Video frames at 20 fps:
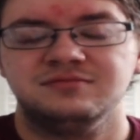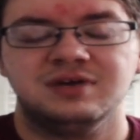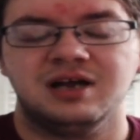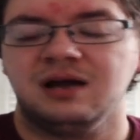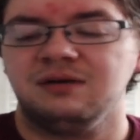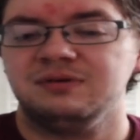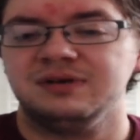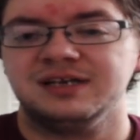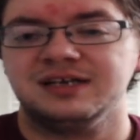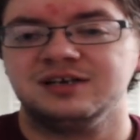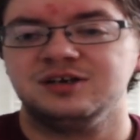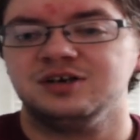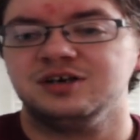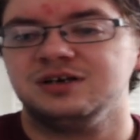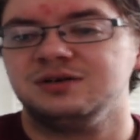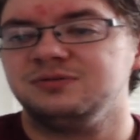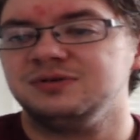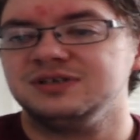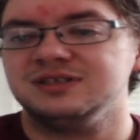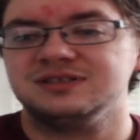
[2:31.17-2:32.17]
we didn't cook.
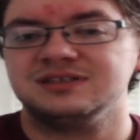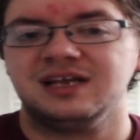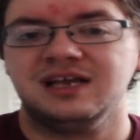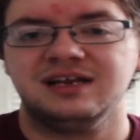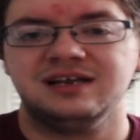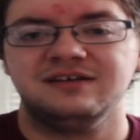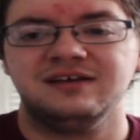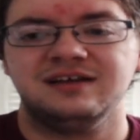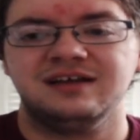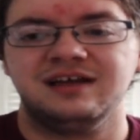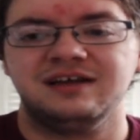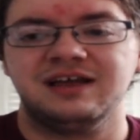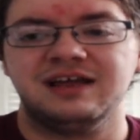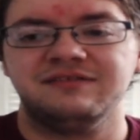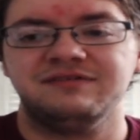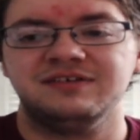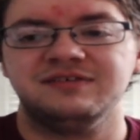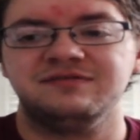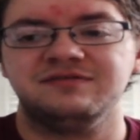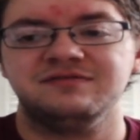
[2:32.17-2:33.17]
We just kind of
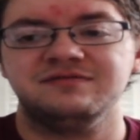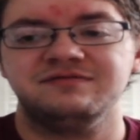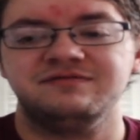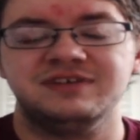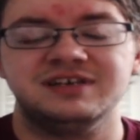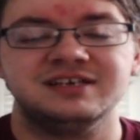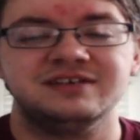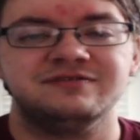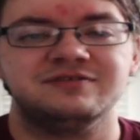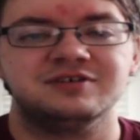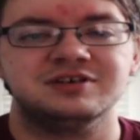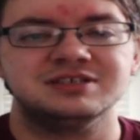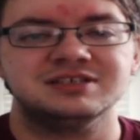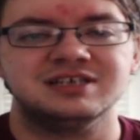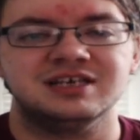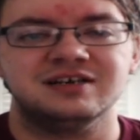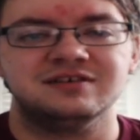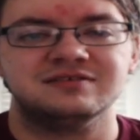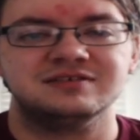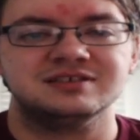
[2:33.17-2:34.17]
fin fended for
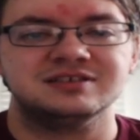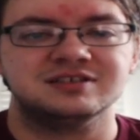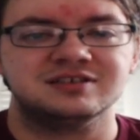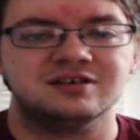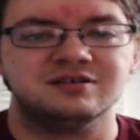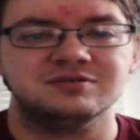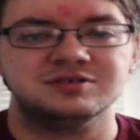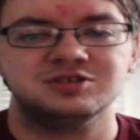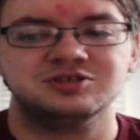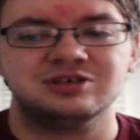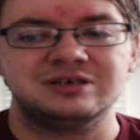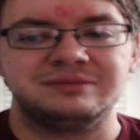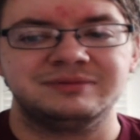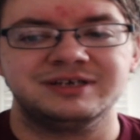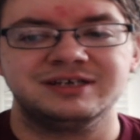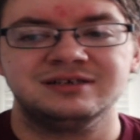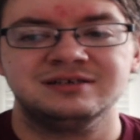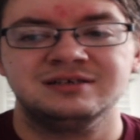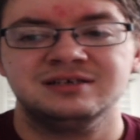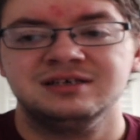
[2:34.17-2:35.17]
ourselves because Nicole was
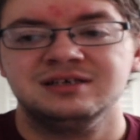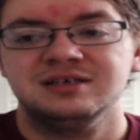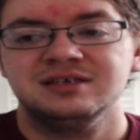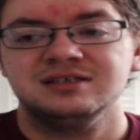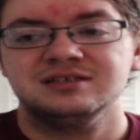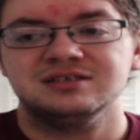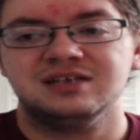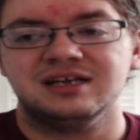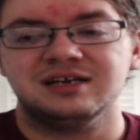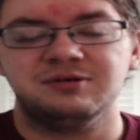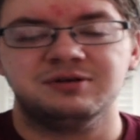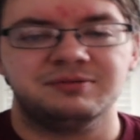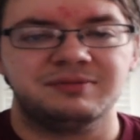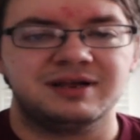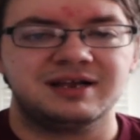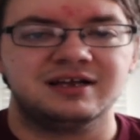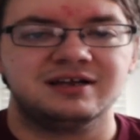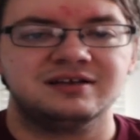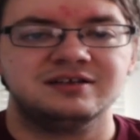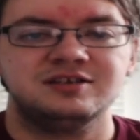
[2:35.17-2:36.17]
streaming, so I didn't want to
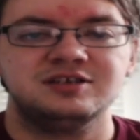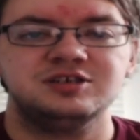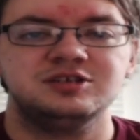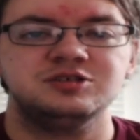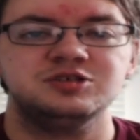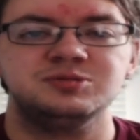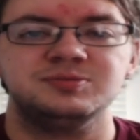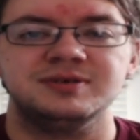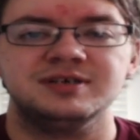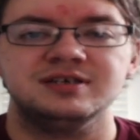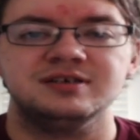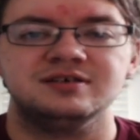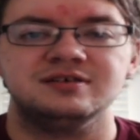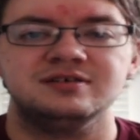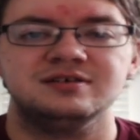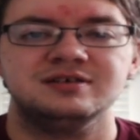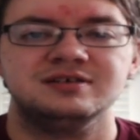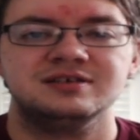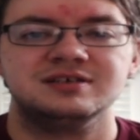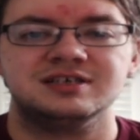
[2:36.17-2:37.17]
make a huge
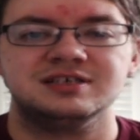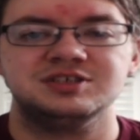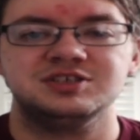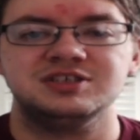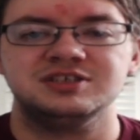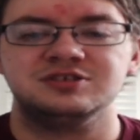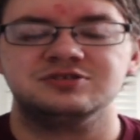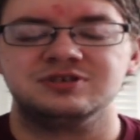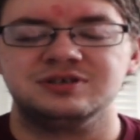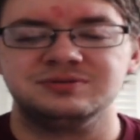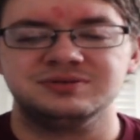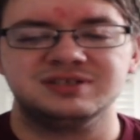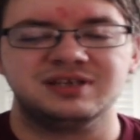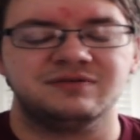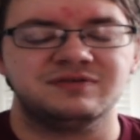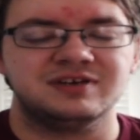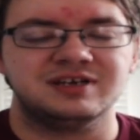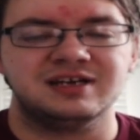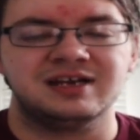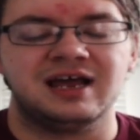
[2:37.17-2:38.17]
meal because she streamed
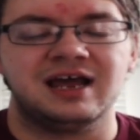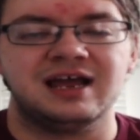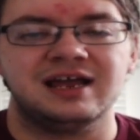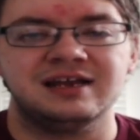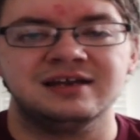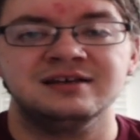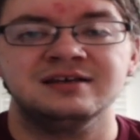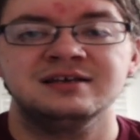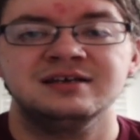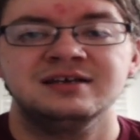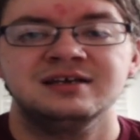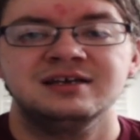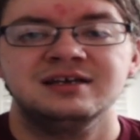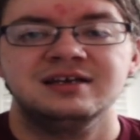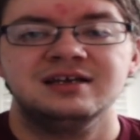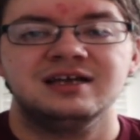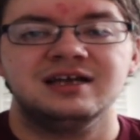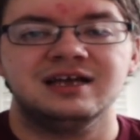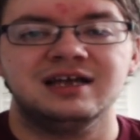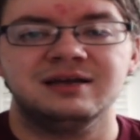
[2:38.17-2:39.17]
seven to nine,
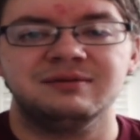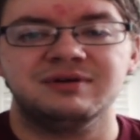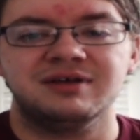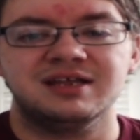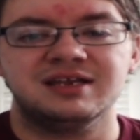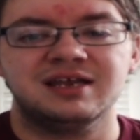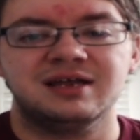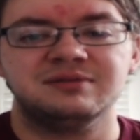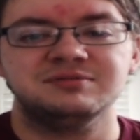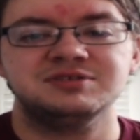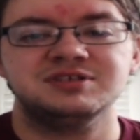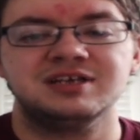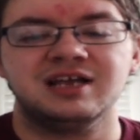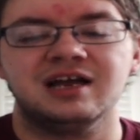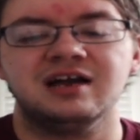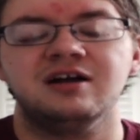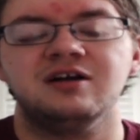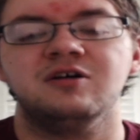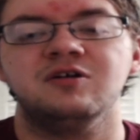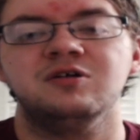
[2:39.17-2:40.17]
and by the time she
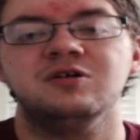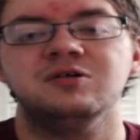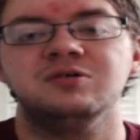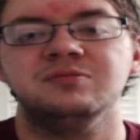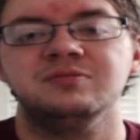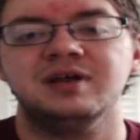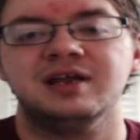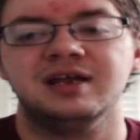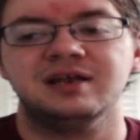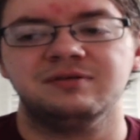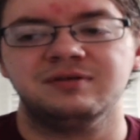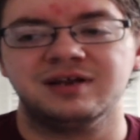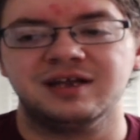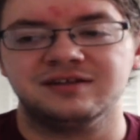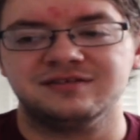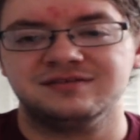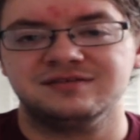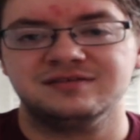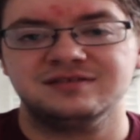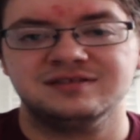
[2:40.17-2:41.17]
got home and we
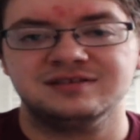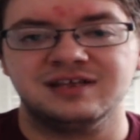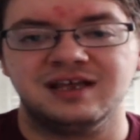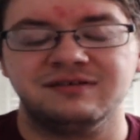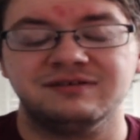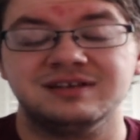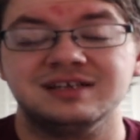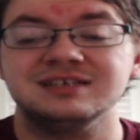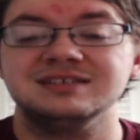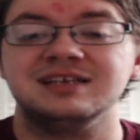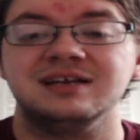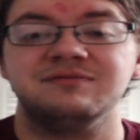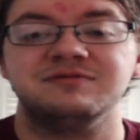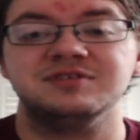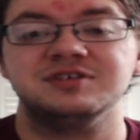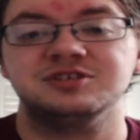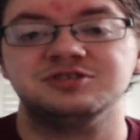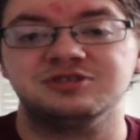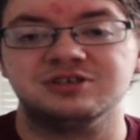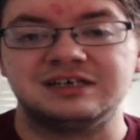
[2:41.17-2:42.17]
got everything set up for
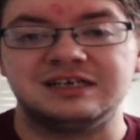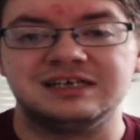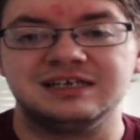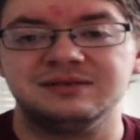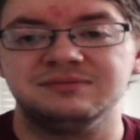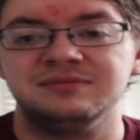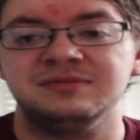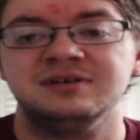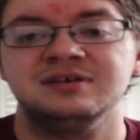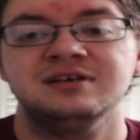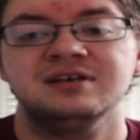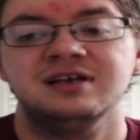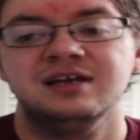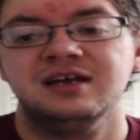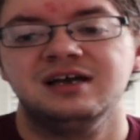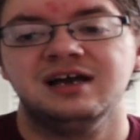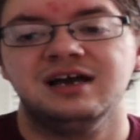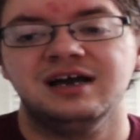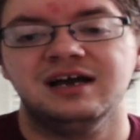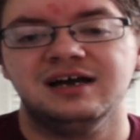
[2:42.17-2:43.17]
the stream,
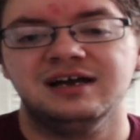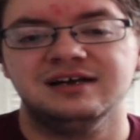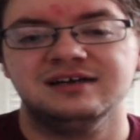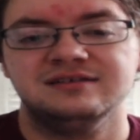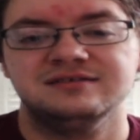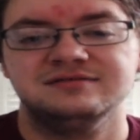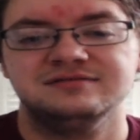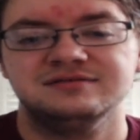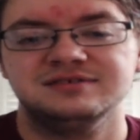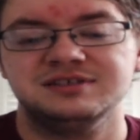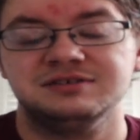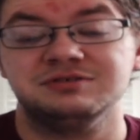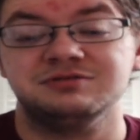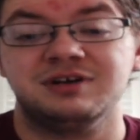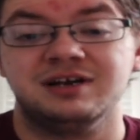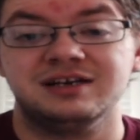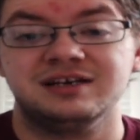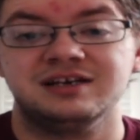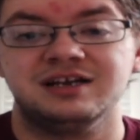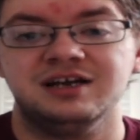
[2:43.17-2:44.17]
uh, she was
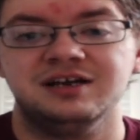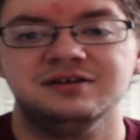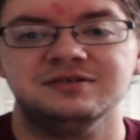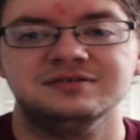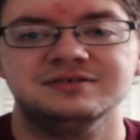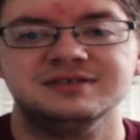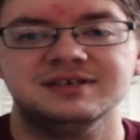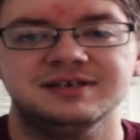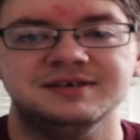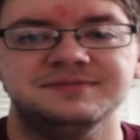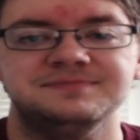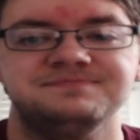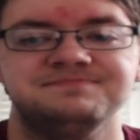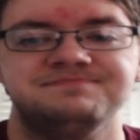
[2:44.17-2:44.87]
ready to go. So